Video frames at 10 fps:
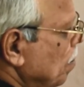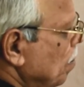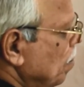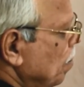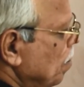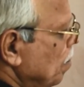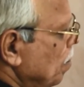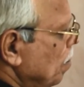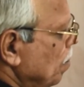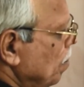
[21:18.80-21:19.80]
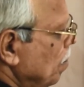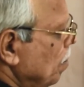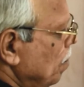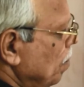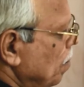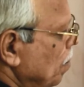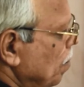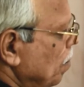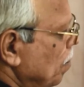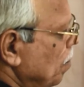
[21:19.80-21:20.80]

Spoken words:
Nothing is said.